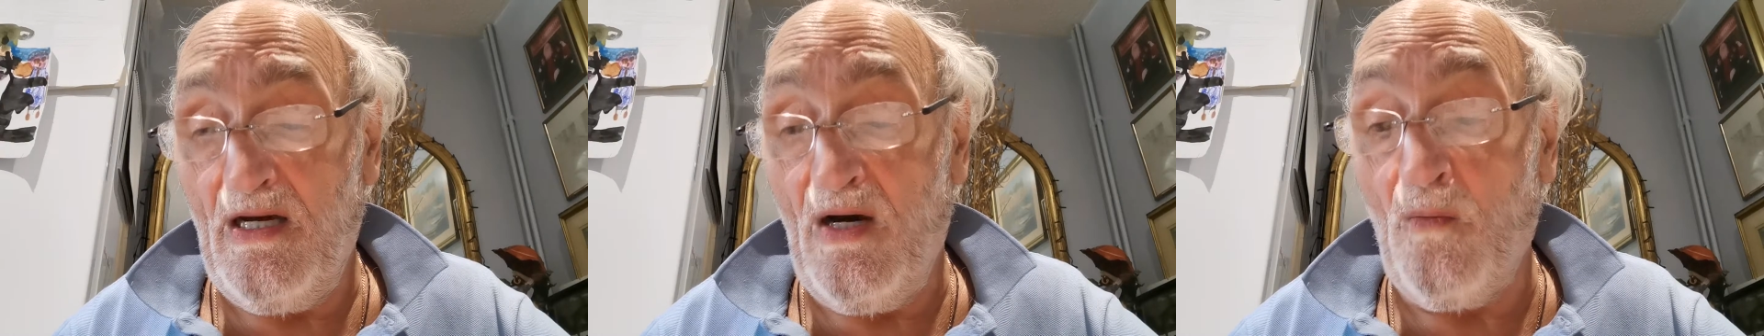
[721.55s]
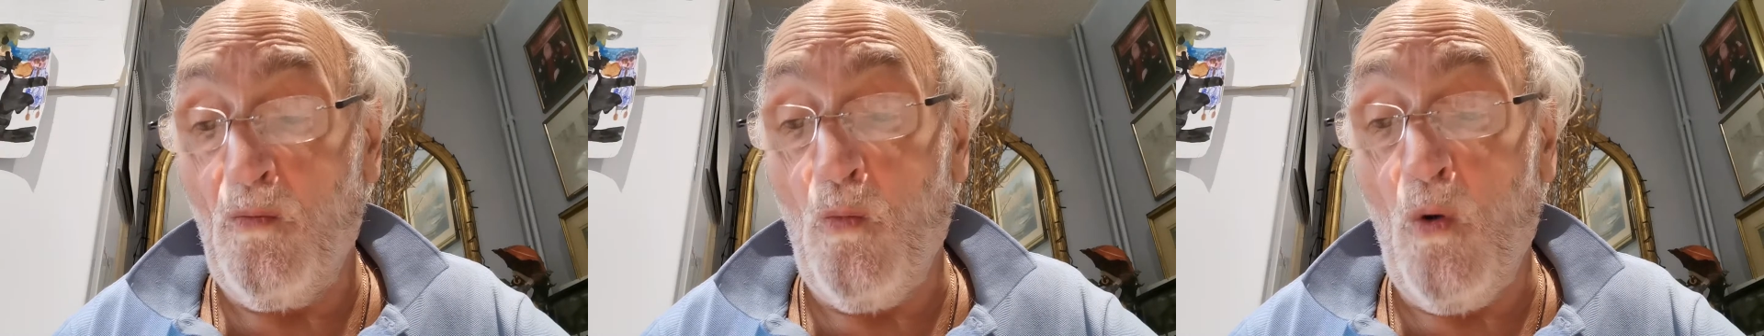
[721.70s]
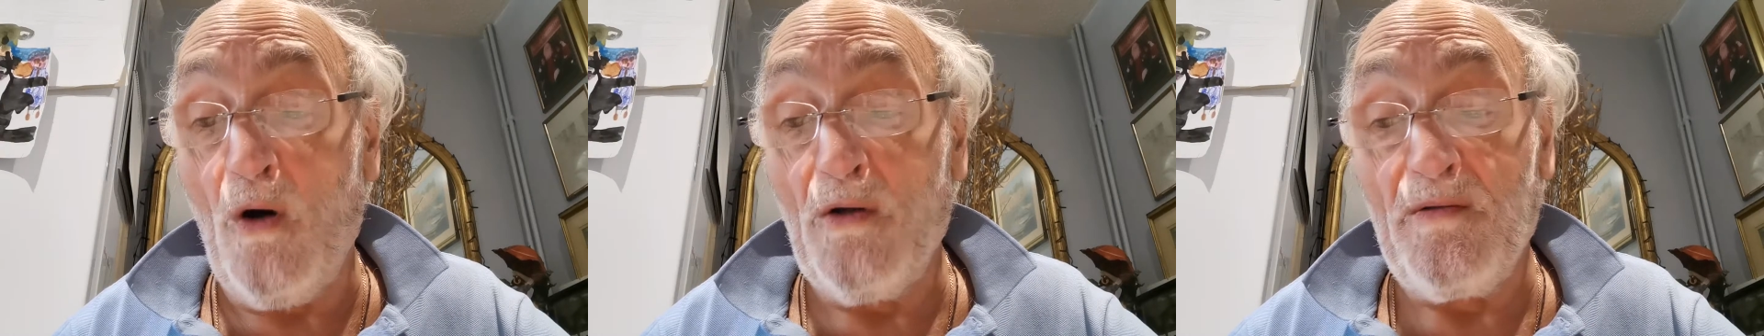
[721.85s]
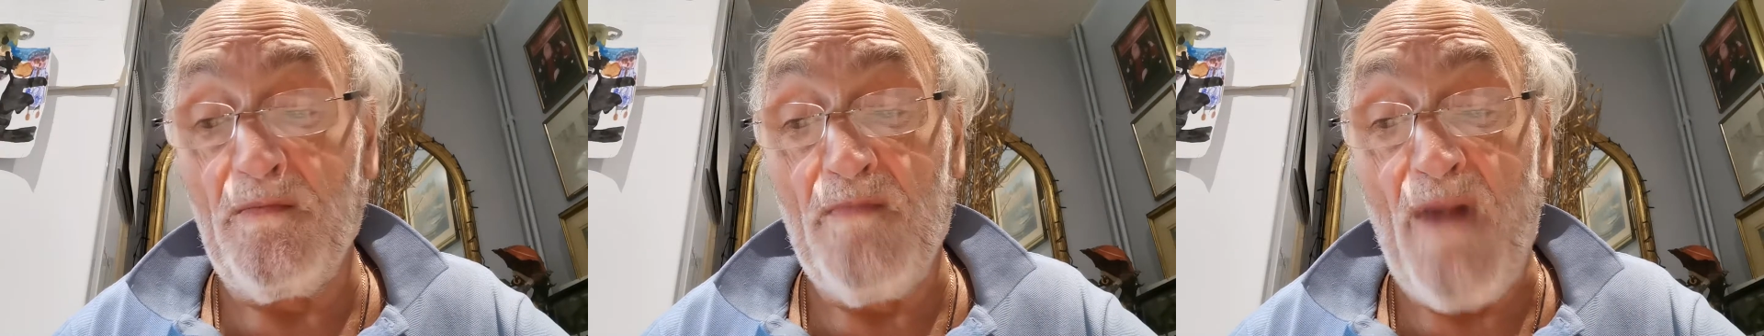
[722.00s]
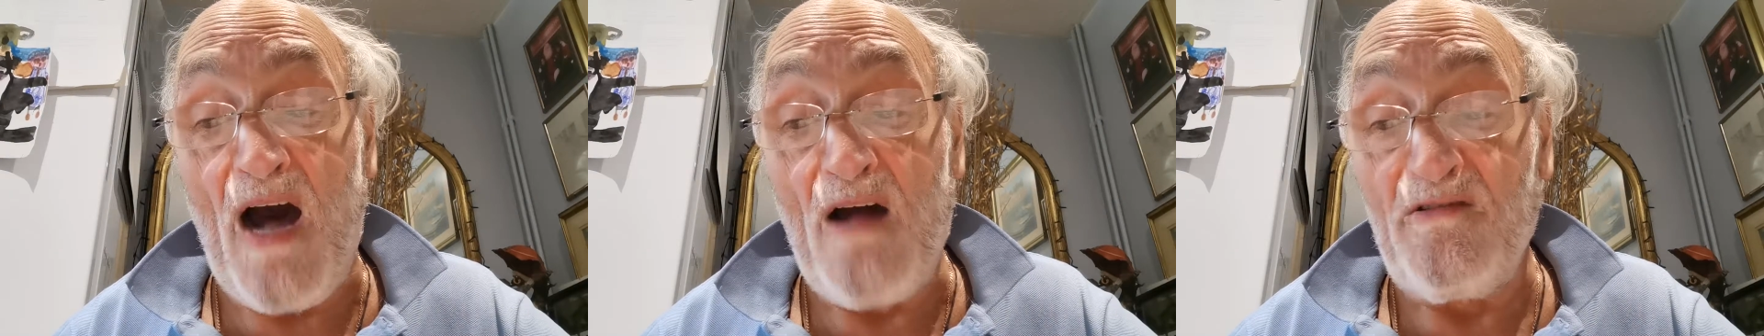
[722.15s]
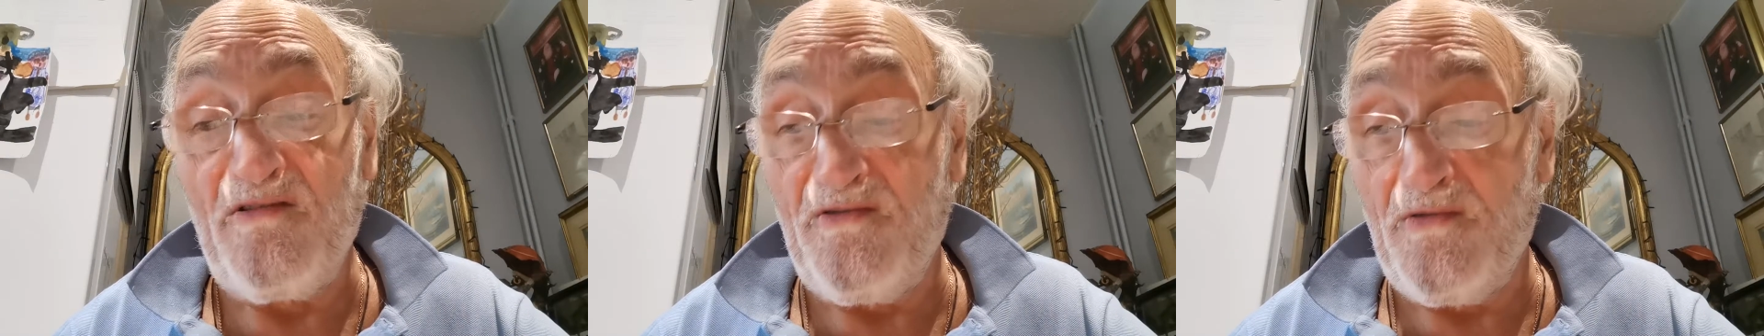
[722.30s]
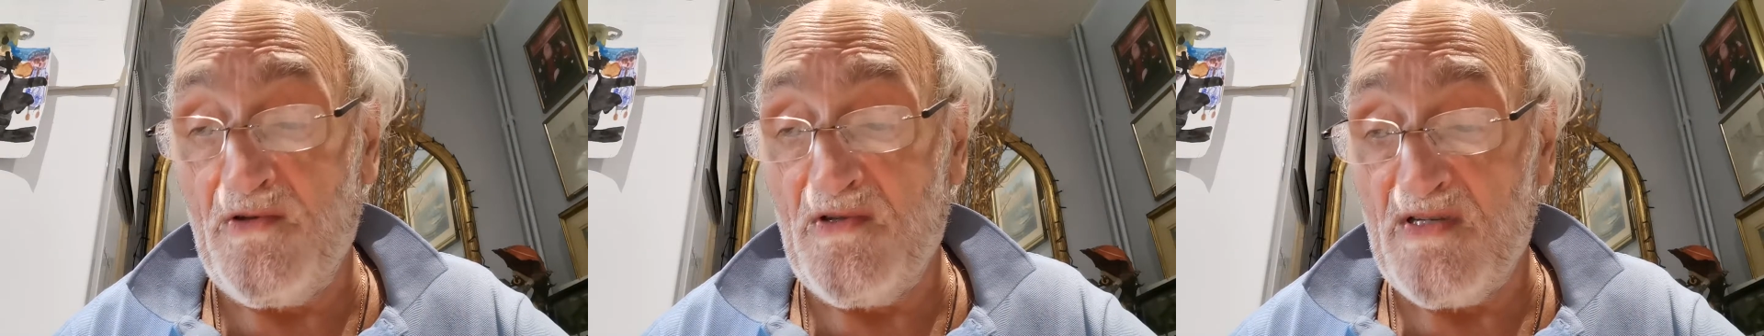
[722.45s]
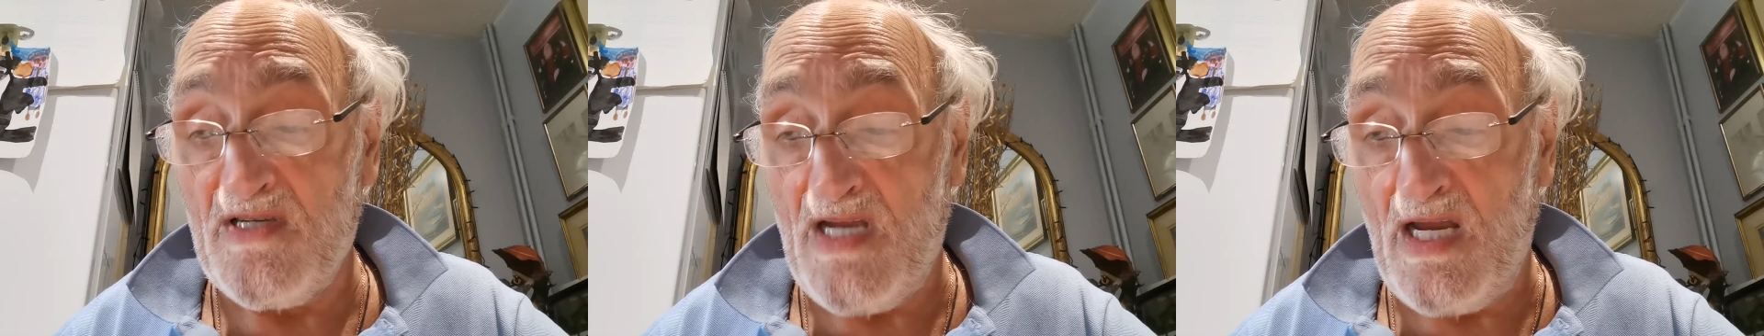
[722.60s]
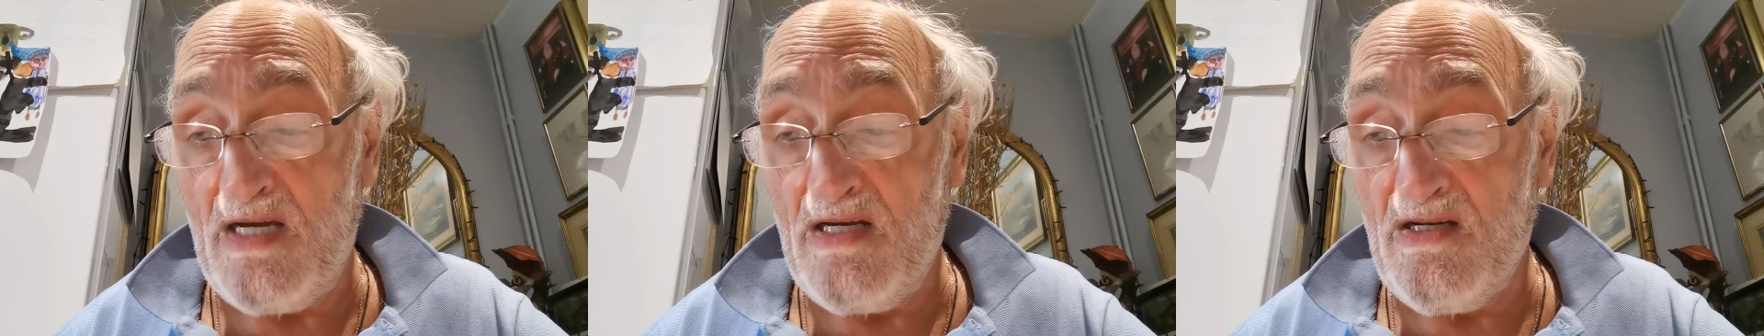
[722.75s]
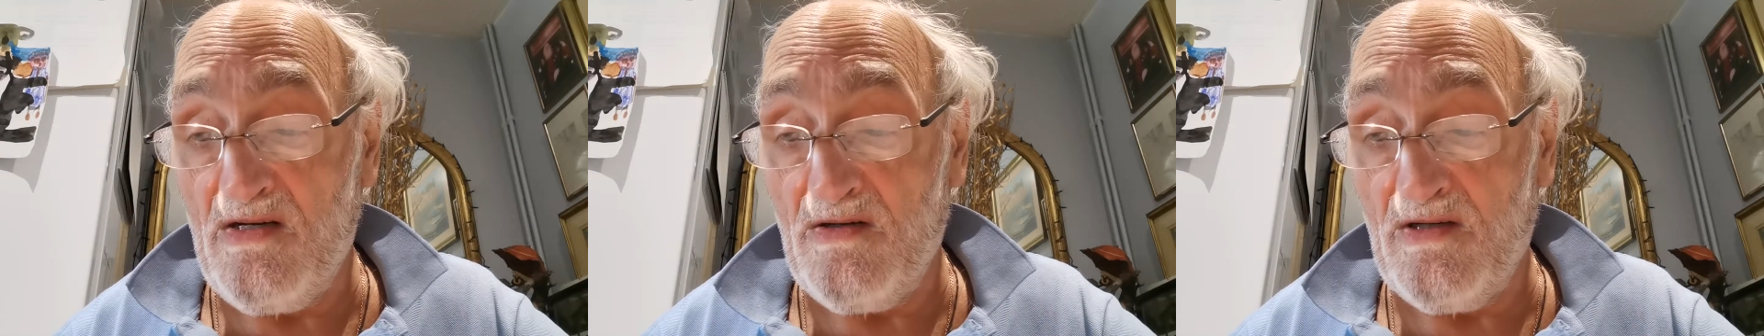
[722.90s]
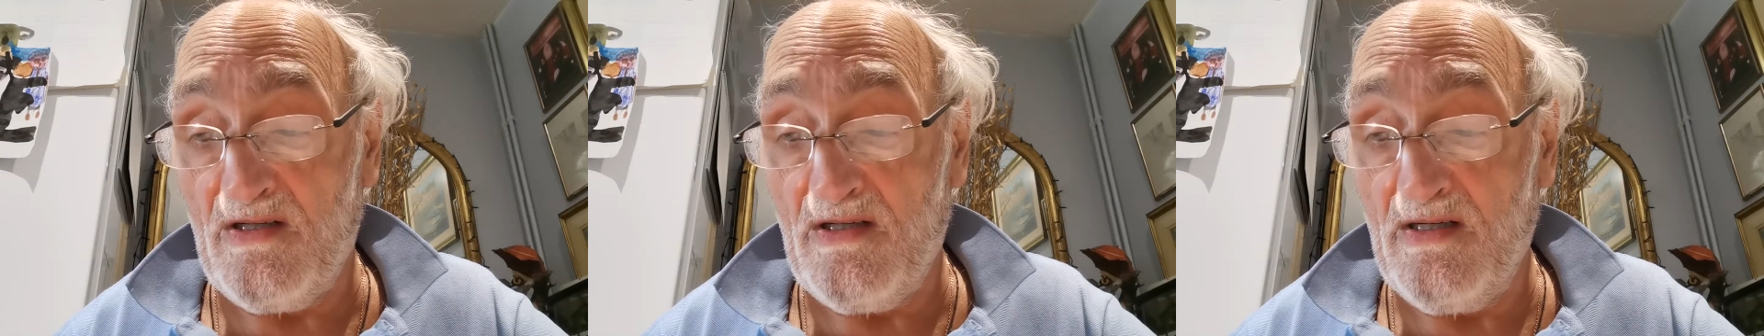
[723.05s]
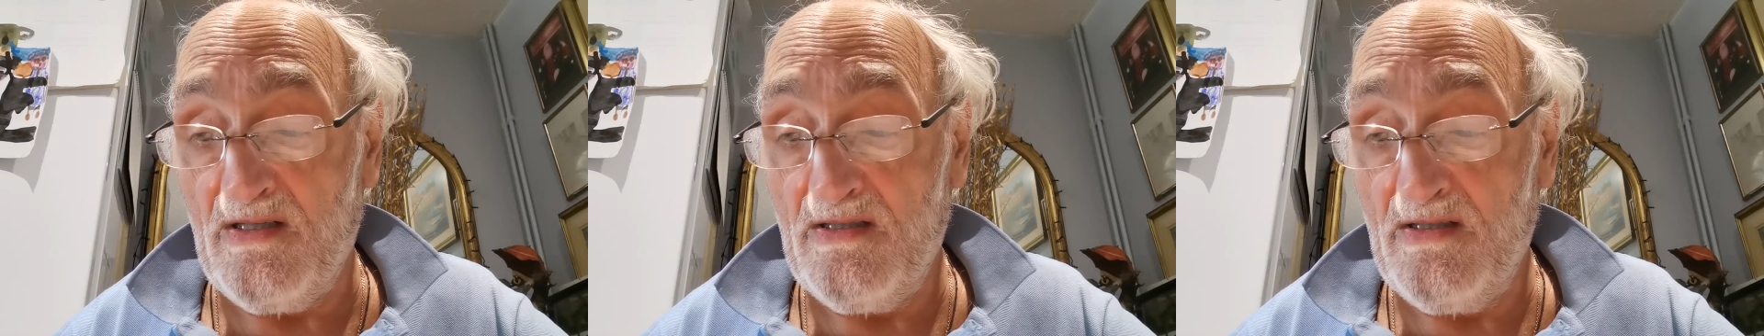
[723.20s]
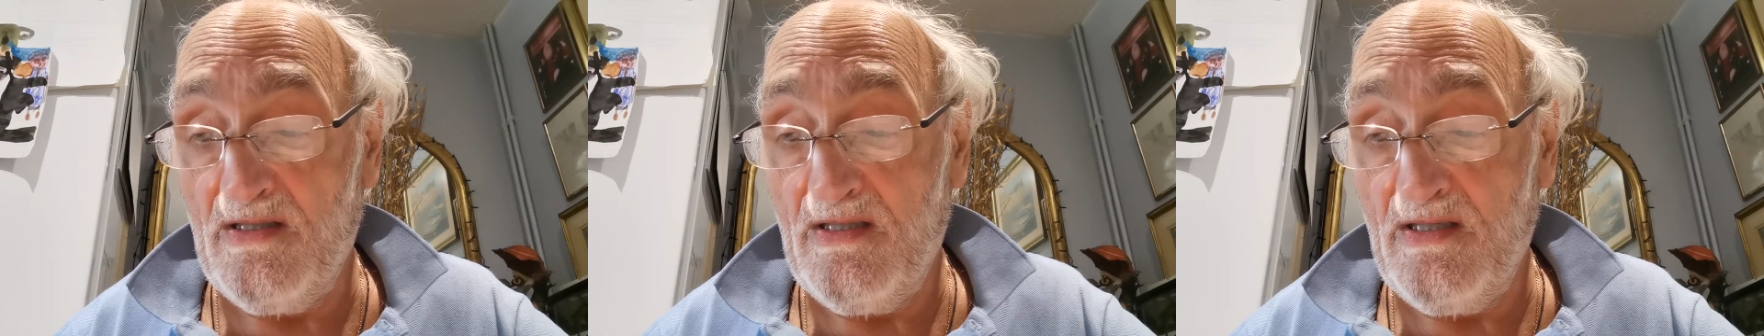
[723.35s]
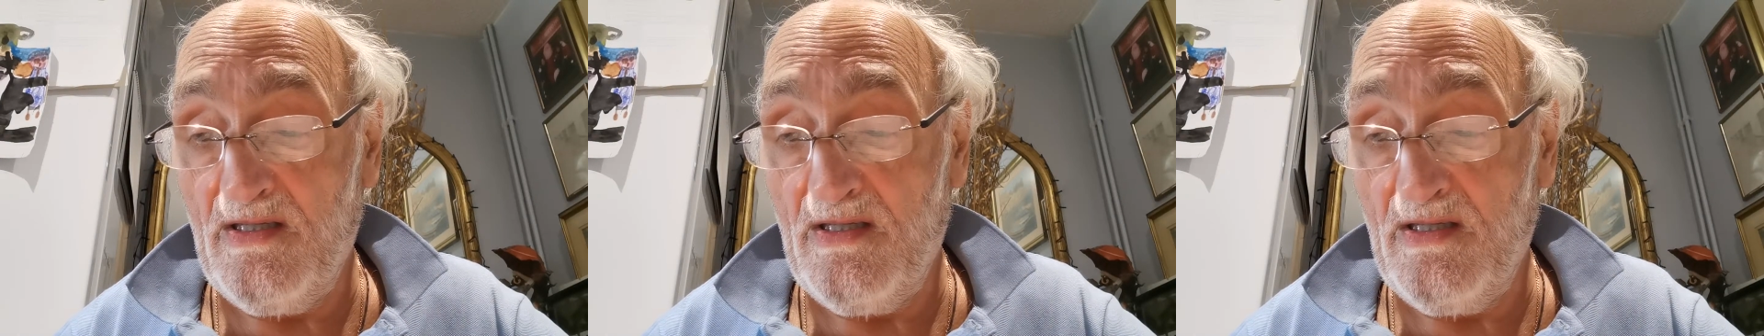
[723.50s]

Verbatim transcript: And what mouthfuls they took!